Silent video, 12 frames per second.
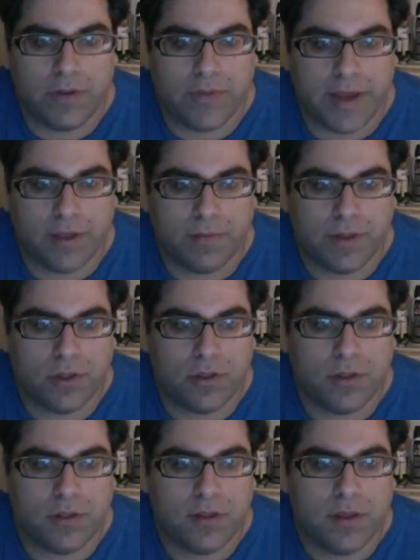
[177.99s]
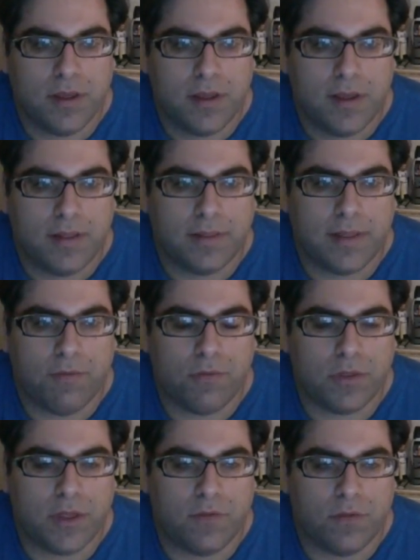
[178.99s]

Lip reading: of text messages that have received